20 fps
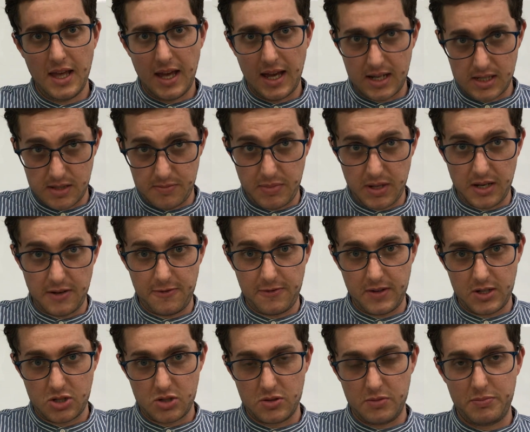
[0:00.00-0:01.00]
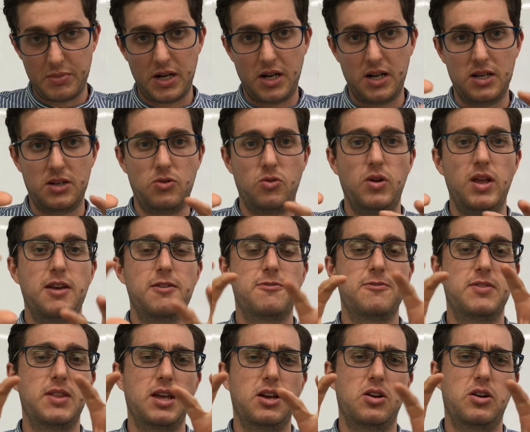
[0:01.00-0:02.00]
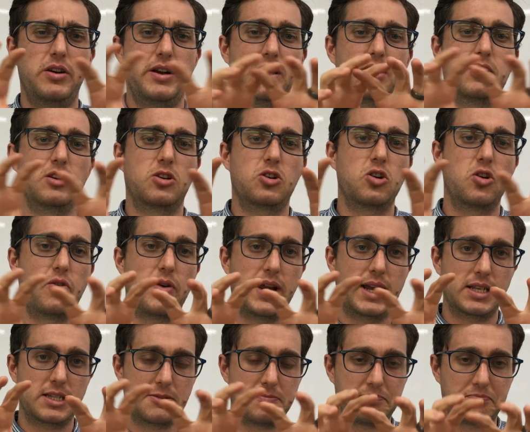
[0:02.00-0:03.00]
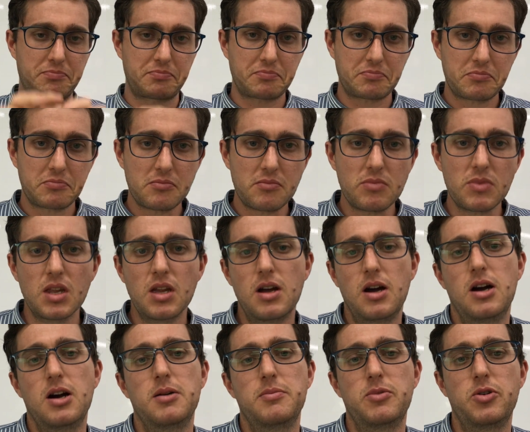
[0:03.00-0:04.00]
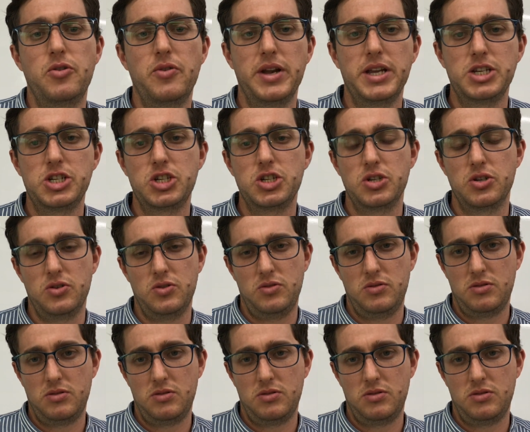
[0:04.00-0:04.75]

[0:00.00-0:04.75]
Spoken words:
has a beneficial part if they are in the correct ratio.